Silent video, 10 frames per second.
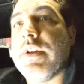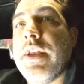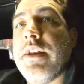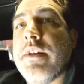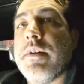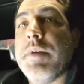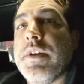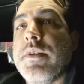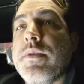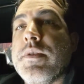Hey, Dom. Hey,
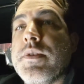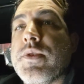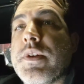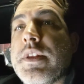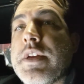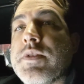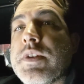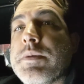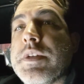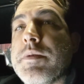dude. Enjoying the live
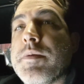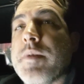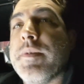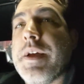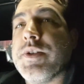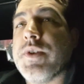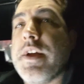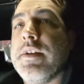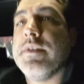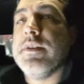streams. Keep them up. I
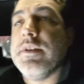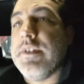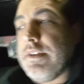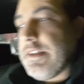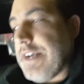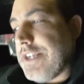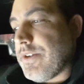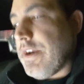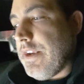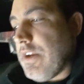try.
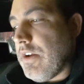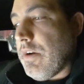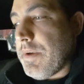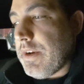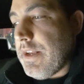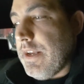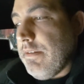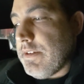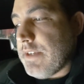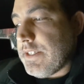You know, I'm not going to lie.
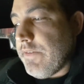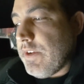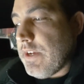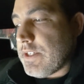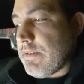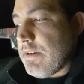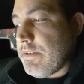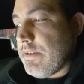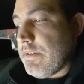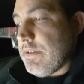It's nice having you guys
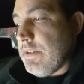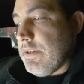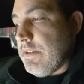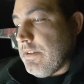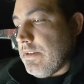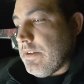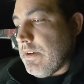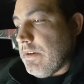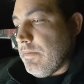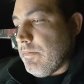around.
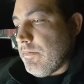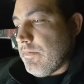2